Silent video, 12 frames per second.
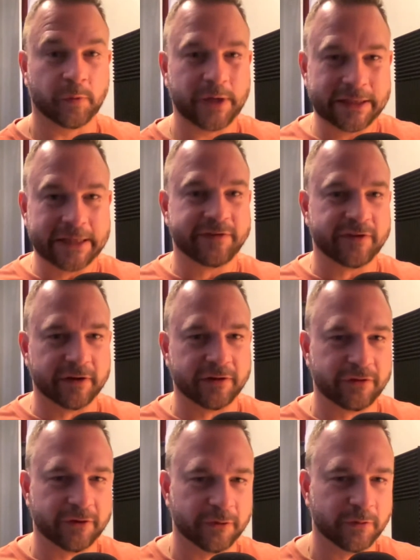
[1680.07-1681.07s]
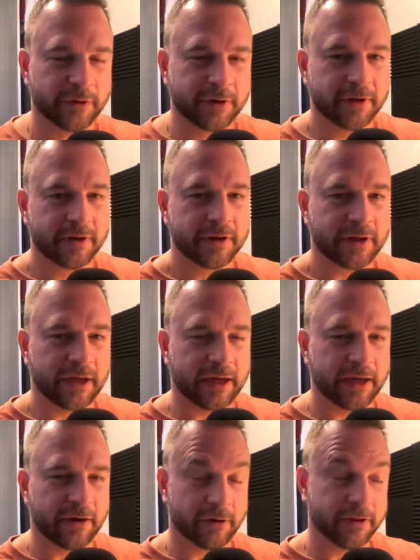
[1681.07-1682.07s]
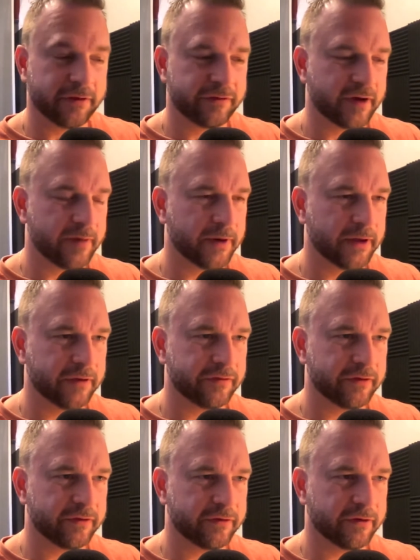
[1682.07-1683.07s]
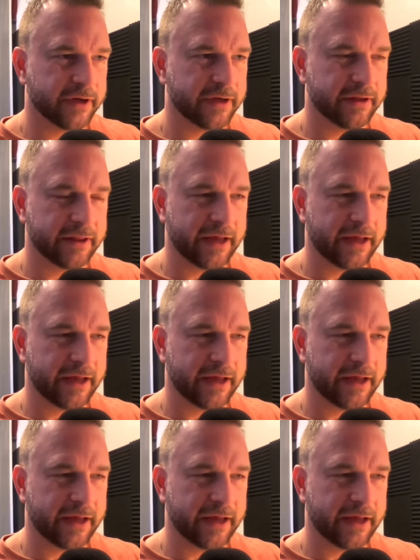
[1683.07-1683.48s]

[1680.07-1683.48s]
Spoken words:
re-listen to, or this time I'll listen to it,